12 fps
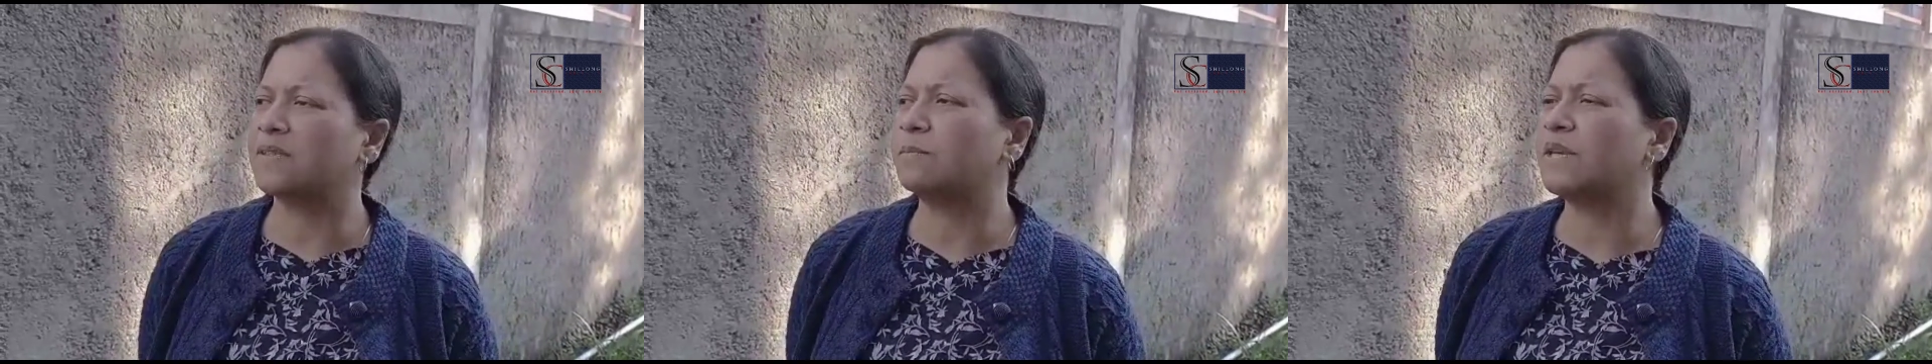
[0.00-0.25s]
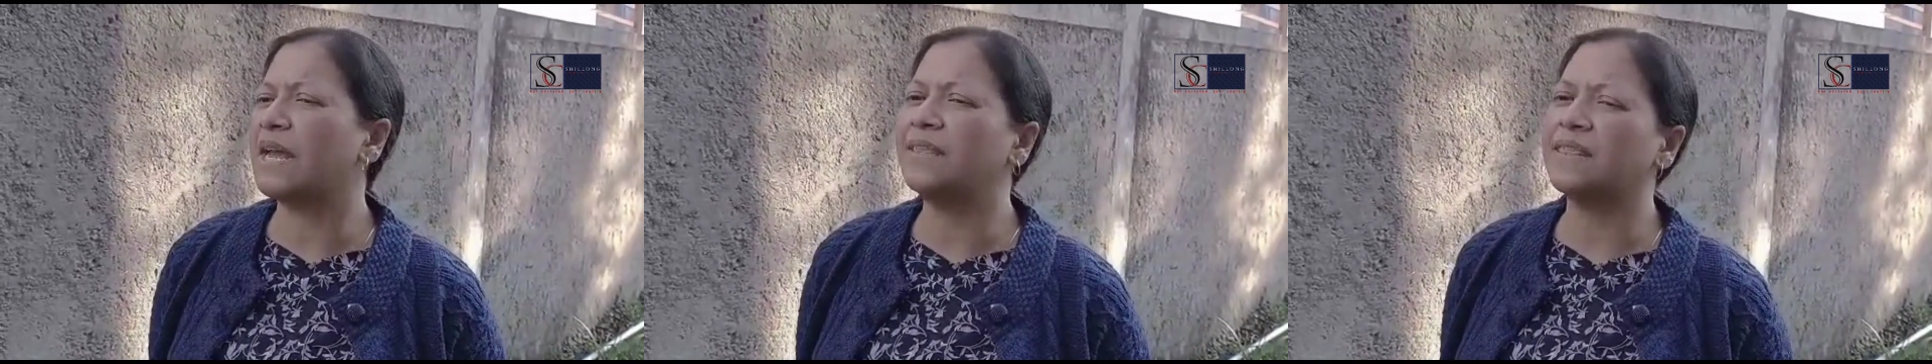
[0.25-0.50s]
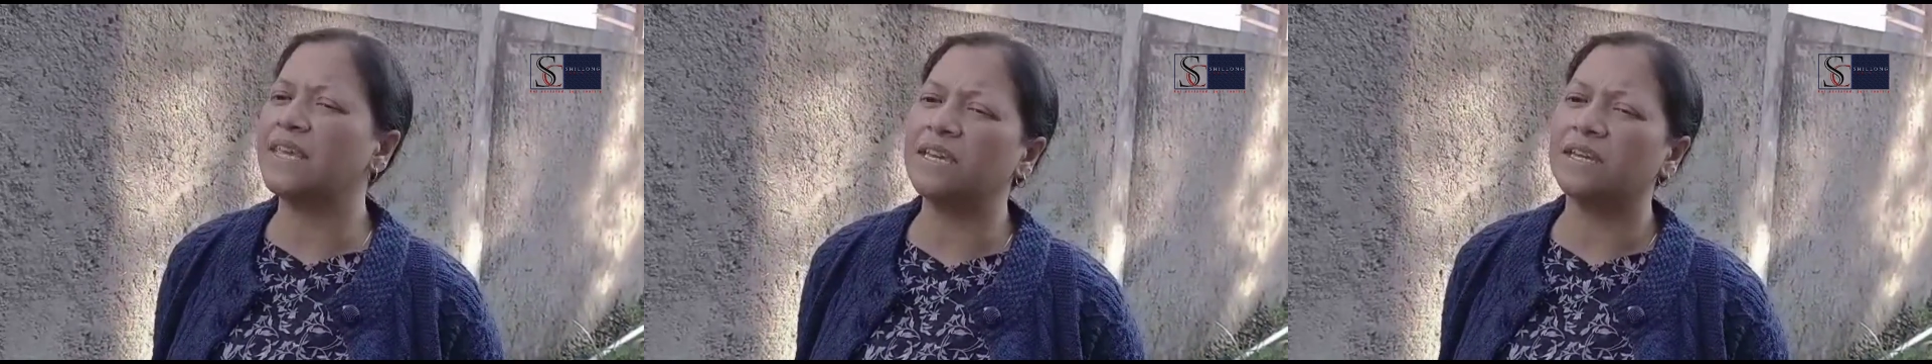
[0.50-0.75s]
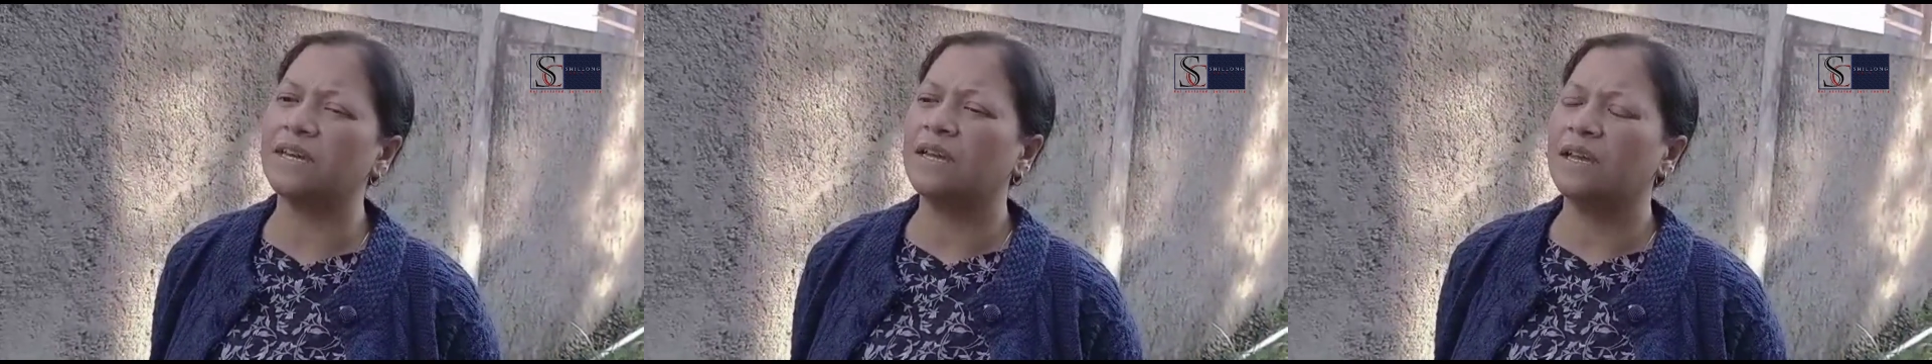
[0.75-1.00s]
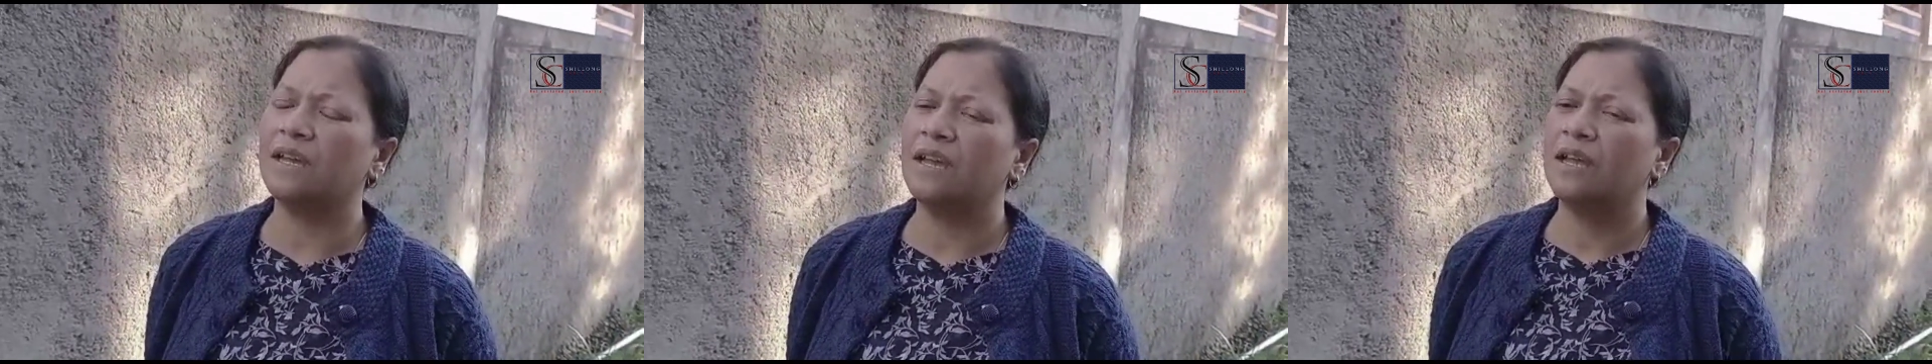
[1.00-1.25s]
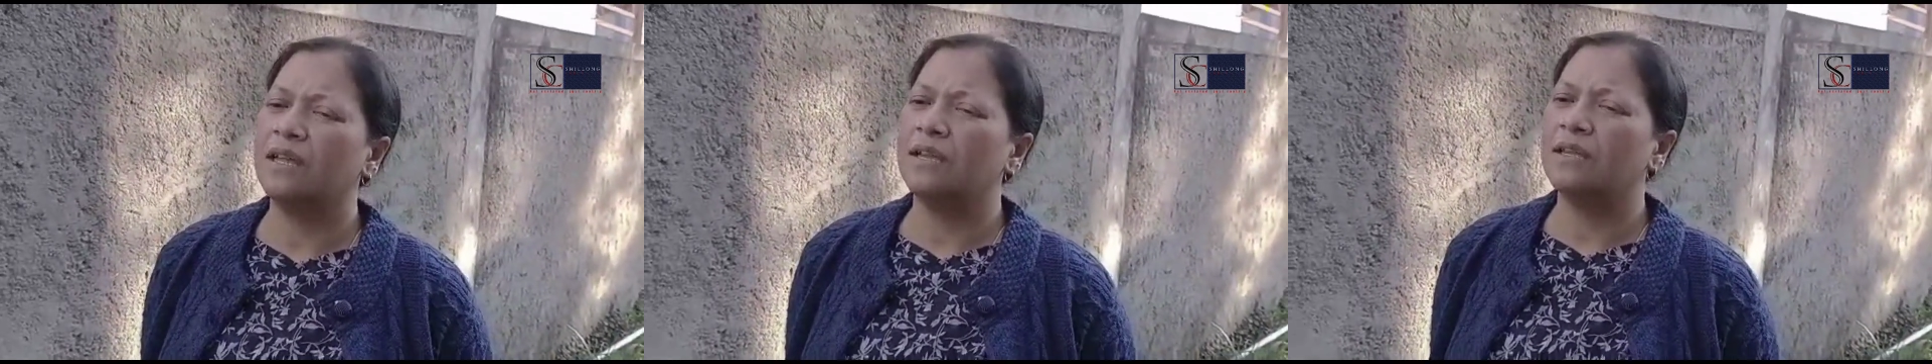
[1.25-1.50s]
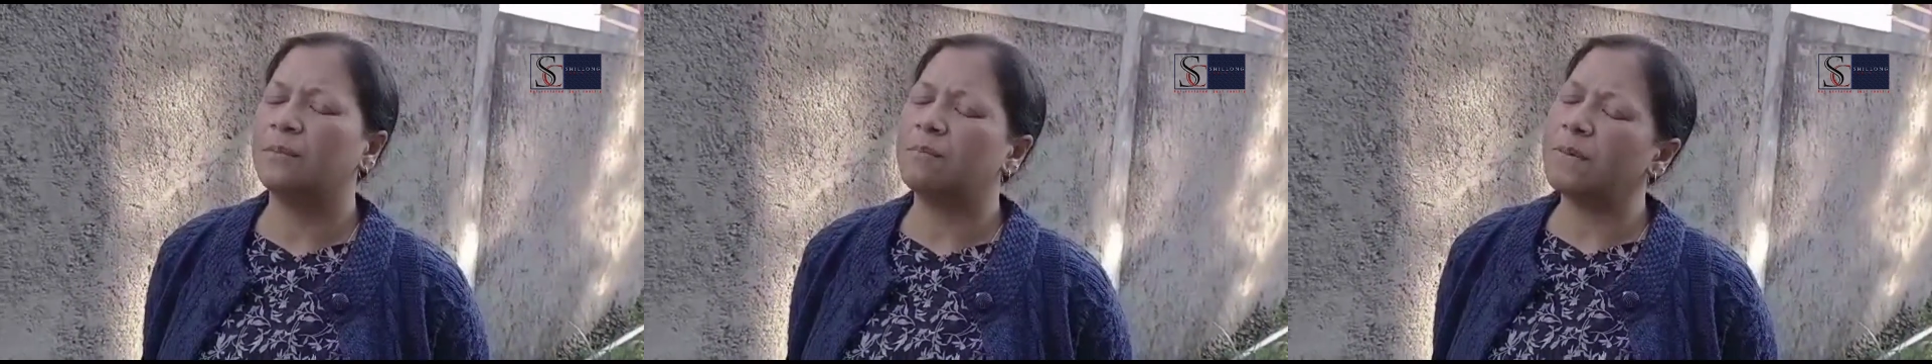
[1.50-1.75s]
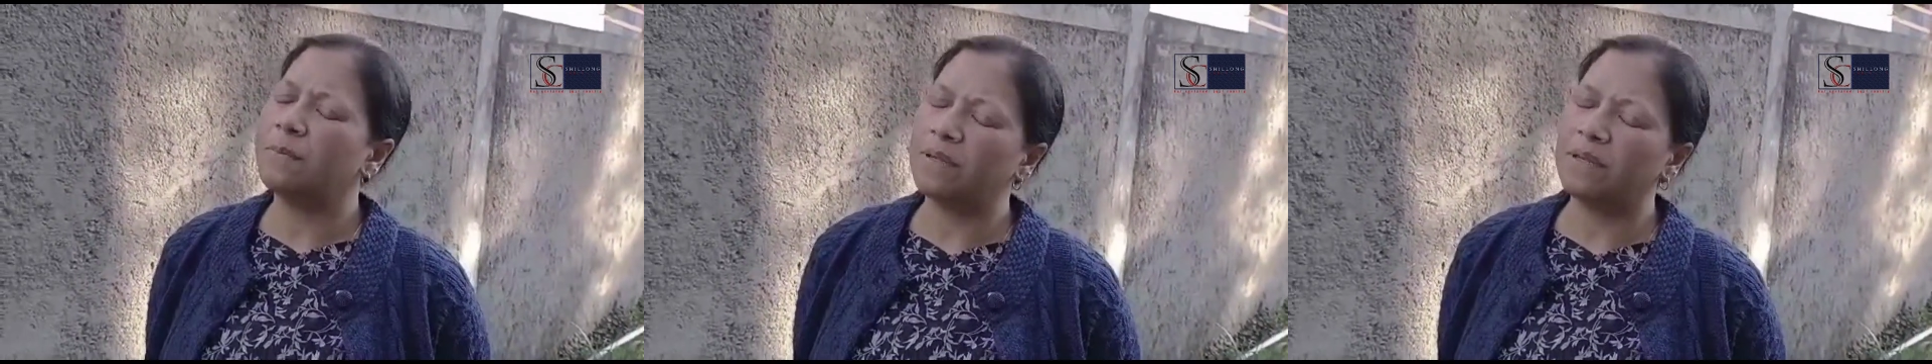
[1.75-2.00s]
But I think the
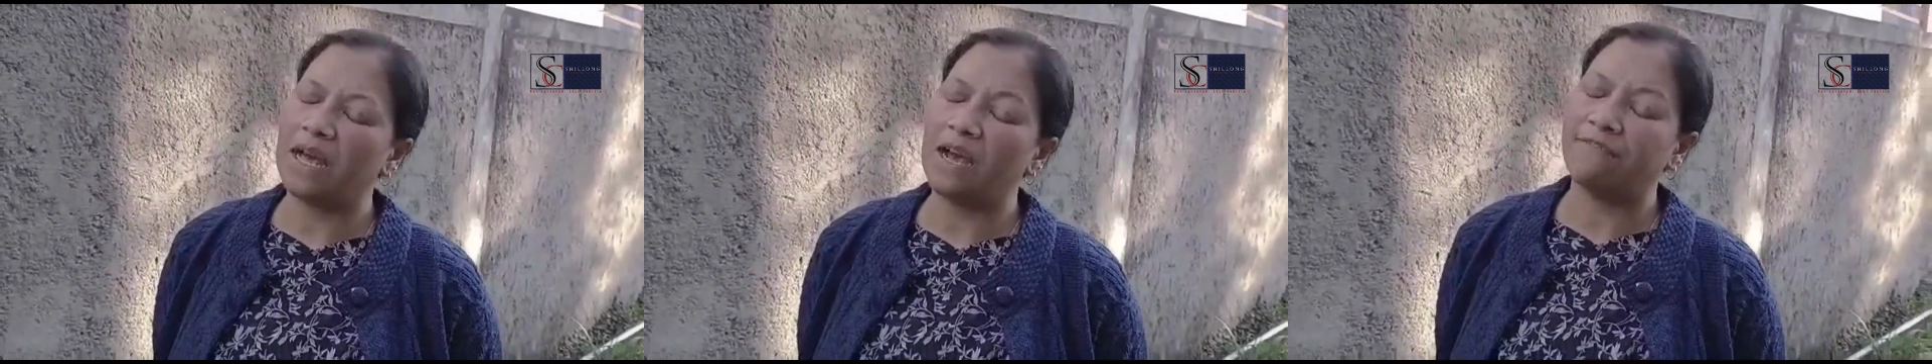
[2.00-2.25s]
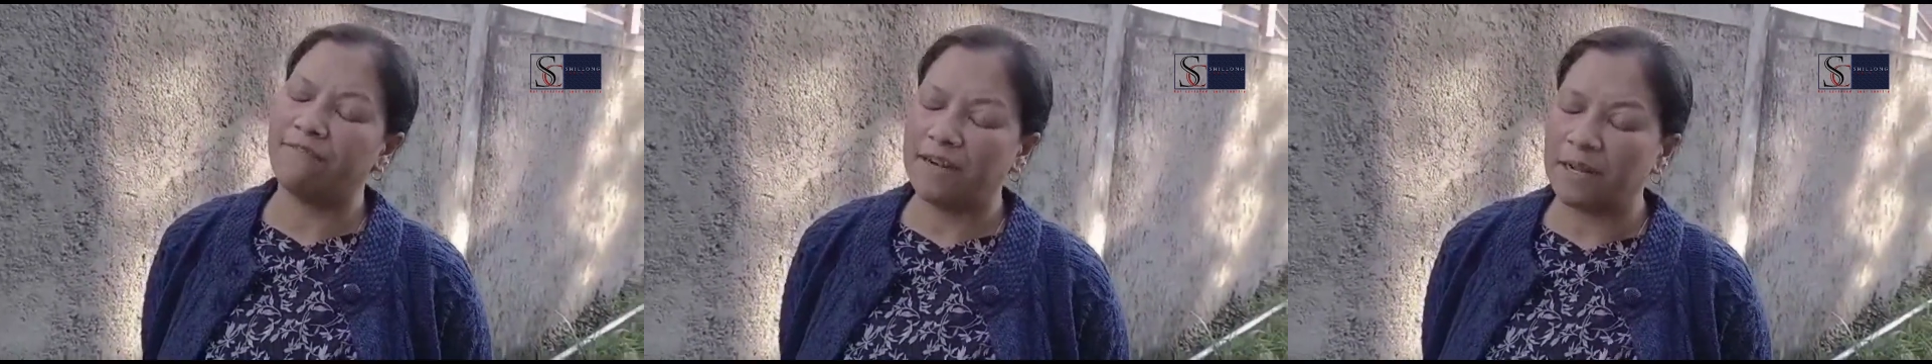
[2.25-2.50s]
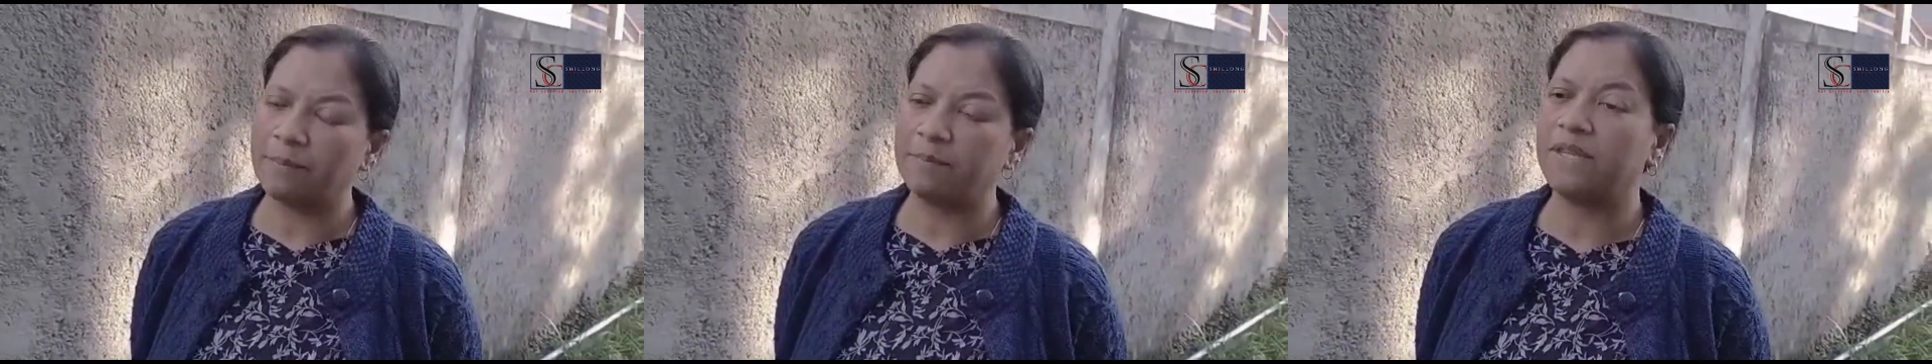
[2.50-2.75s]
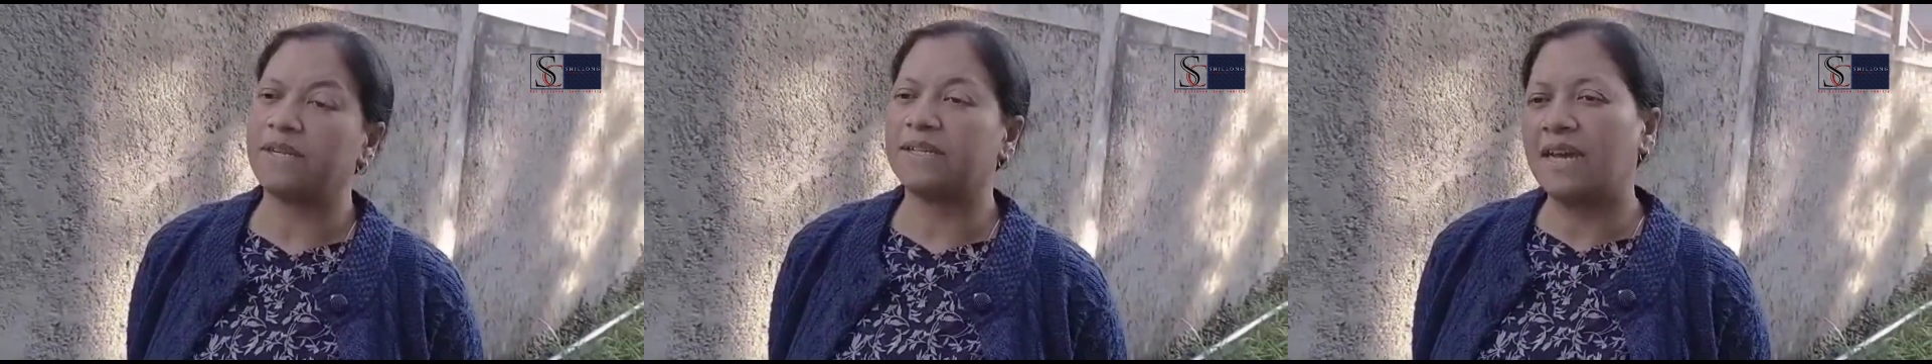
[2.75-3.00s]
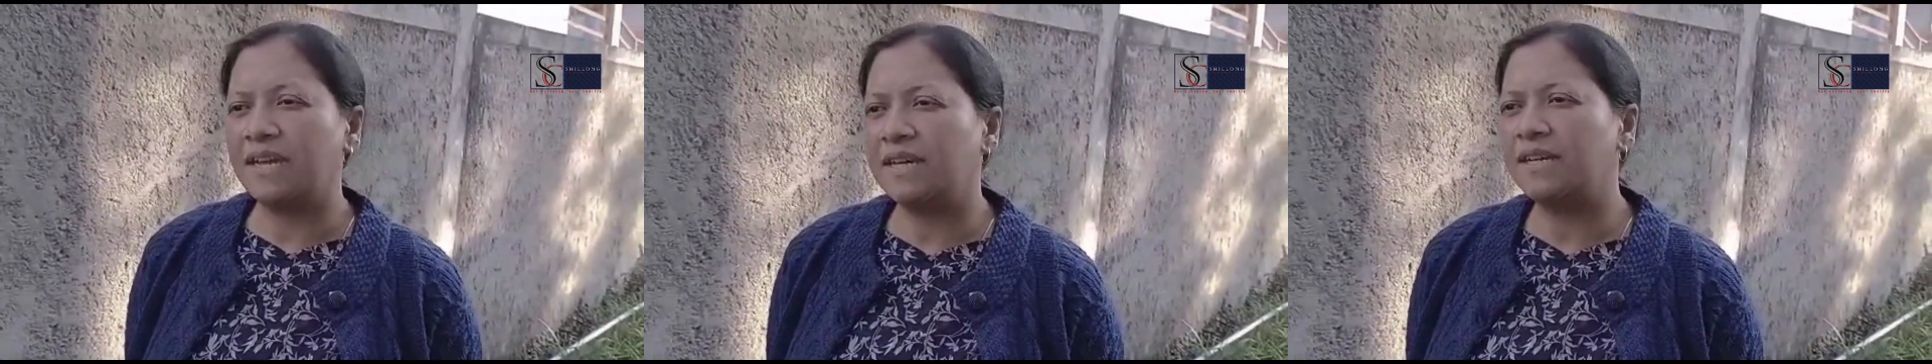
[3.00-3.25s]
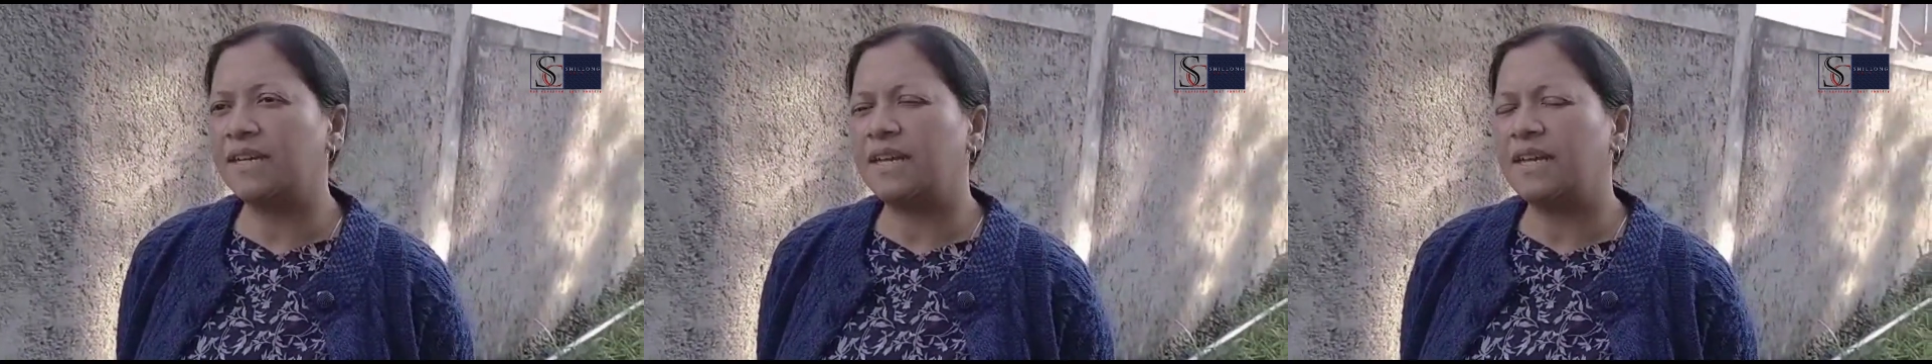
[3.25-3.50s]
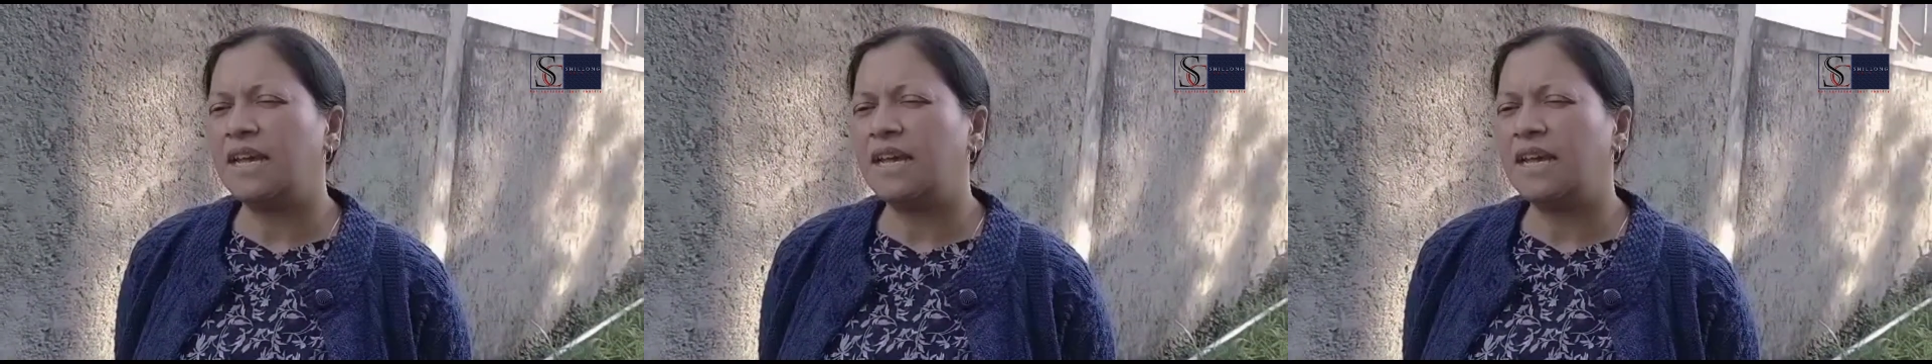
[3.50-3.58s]
people are fed up, they're tired,